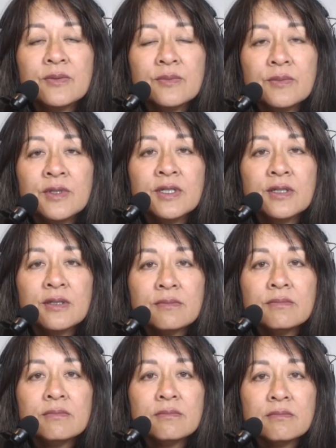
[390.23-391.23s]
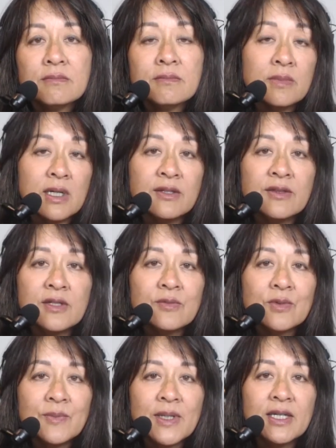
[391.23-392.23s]
you know, I think
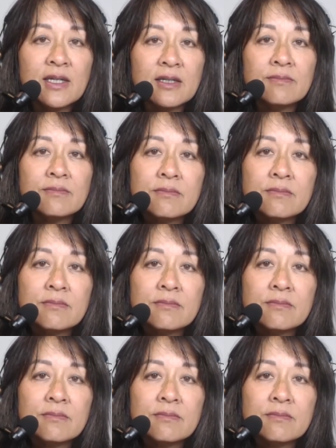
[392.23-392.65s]
we'll make it.